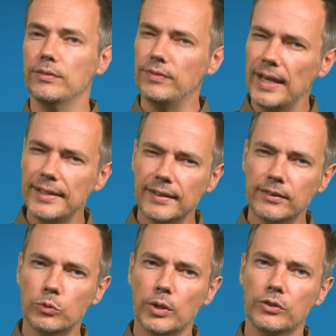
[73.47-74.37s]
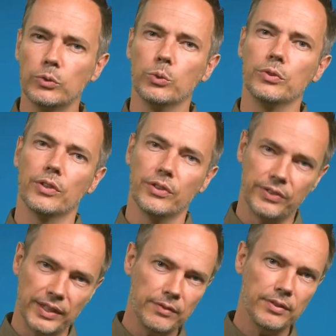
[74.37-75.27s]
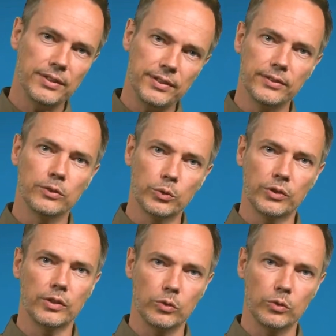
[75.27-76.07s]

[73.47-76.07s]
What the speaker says: In what situation do we see these users?